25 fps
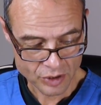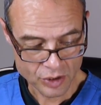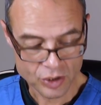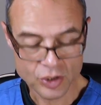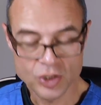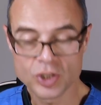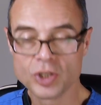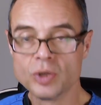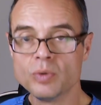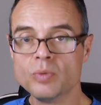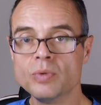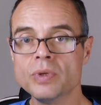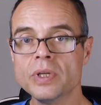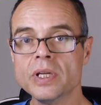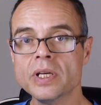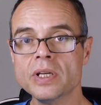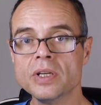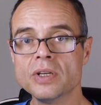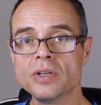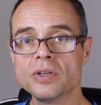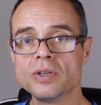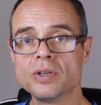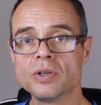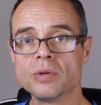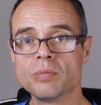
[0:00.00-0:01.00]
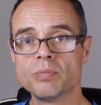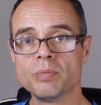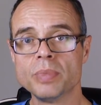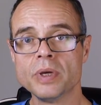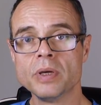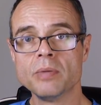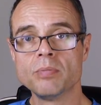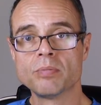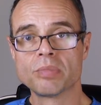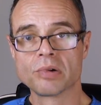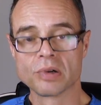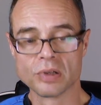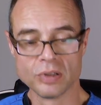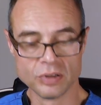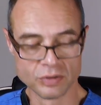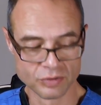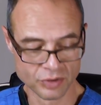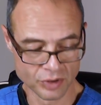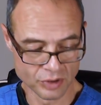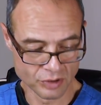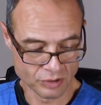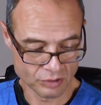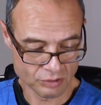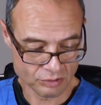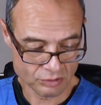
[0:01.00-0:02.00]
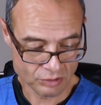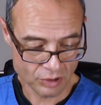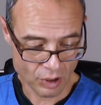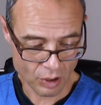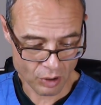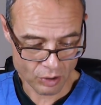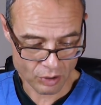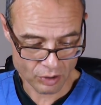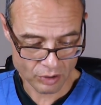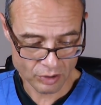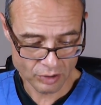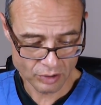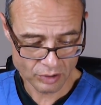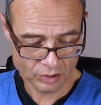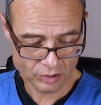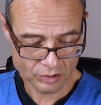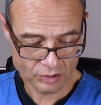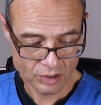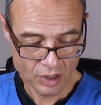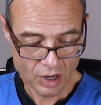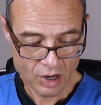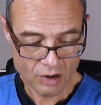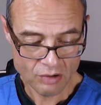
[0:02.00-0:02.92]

that you need to be proven wrong